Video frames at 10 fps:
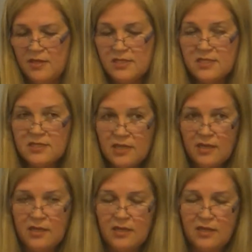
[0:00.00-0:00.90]

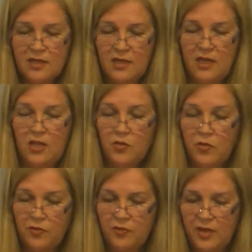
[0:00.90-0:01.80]
Seek and you
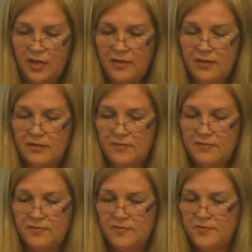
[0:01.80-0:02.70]
will find it.
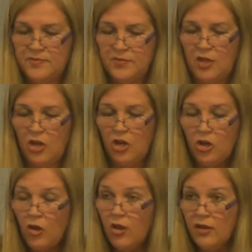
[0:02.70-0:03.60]

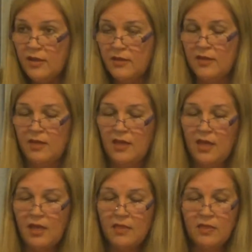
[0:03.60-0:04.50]
Knock
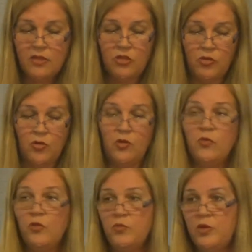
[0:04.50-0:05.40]
and the door
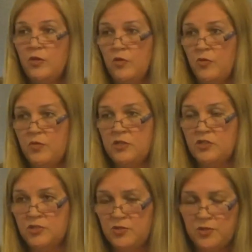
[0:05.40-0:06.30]
will be open
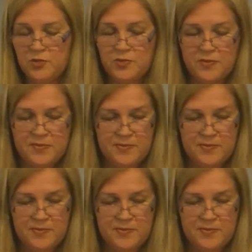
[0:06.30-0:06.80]
to you.